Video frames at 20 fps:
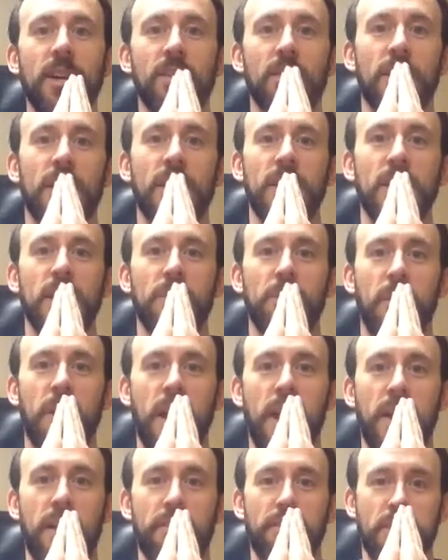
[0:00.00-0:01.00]
you'll end up
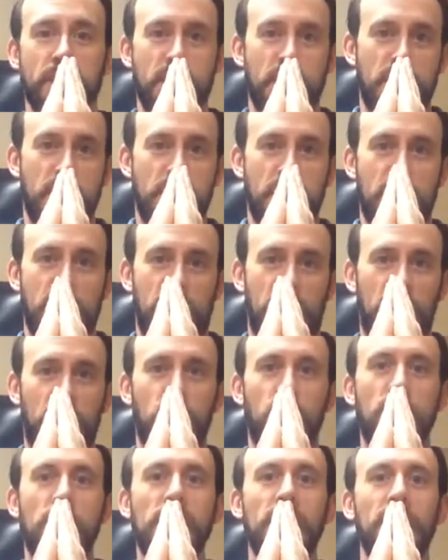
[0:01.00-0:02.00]
kind of
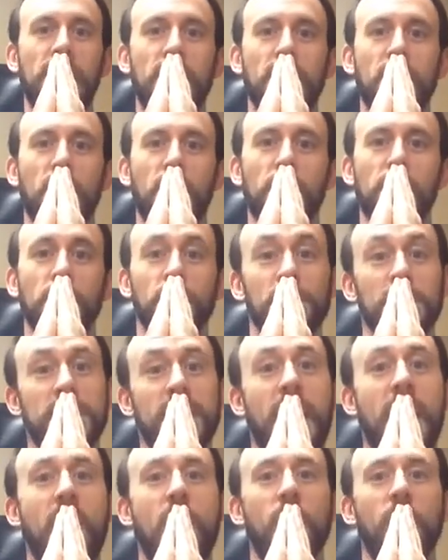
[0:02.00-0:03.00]
cheating your elbows
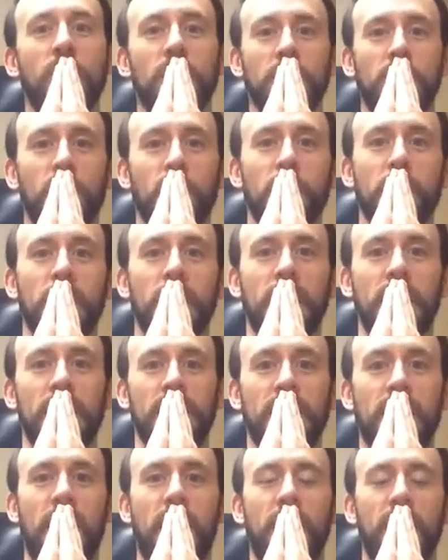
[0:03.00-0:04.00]
down a little bit
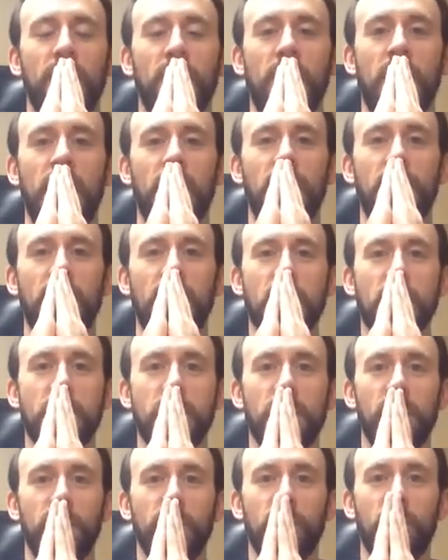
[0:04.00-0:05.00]
like that, okay? And the other
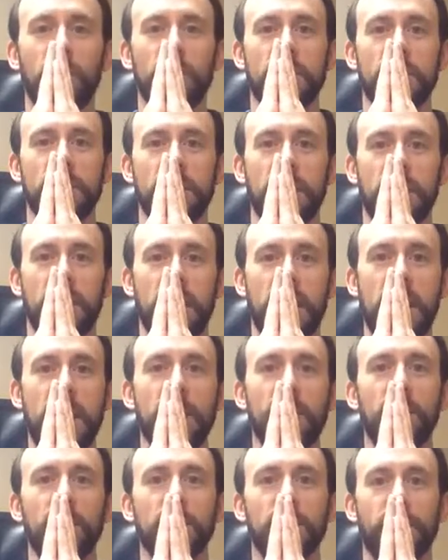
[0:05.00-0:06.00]
thing you'll notice is that the
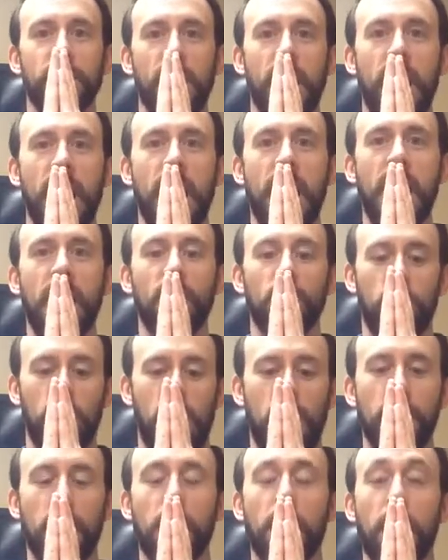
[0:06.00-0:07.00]
heels of your hand will
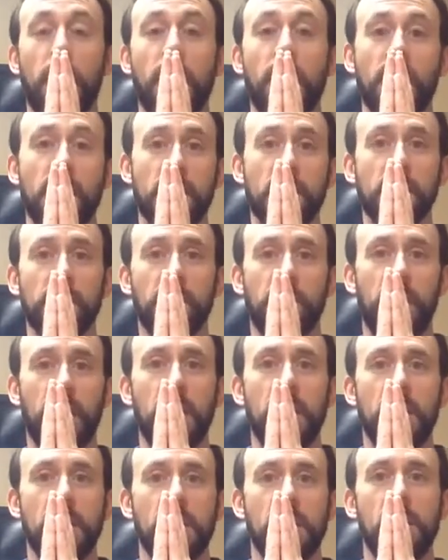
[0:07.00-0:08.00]
come apart.
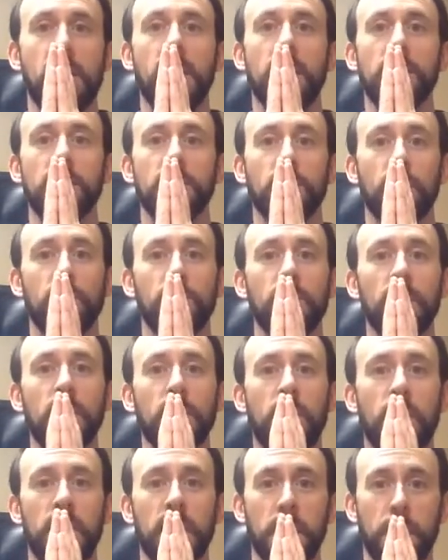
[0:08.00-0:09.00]
All right, so I really
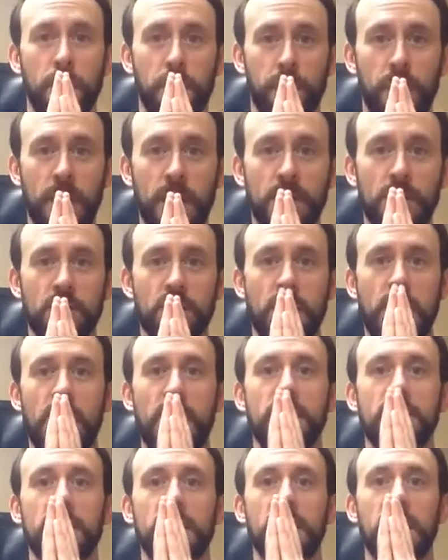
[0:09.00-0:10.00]
want you to press your
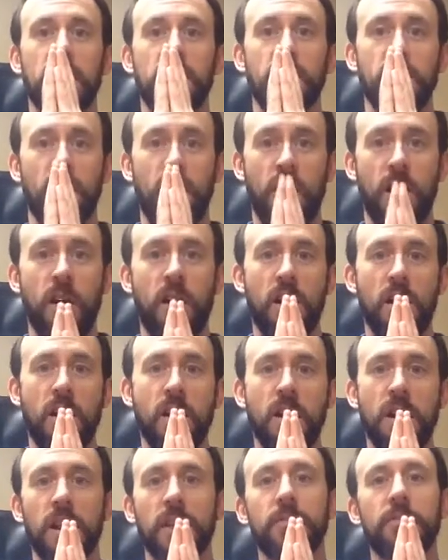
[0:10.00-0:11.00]
hands together
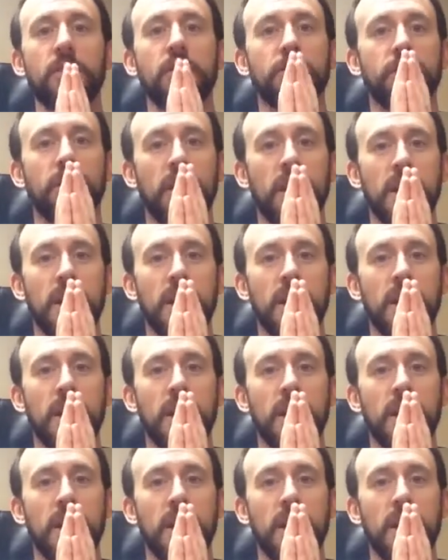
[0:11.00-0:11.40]
hard. And if you have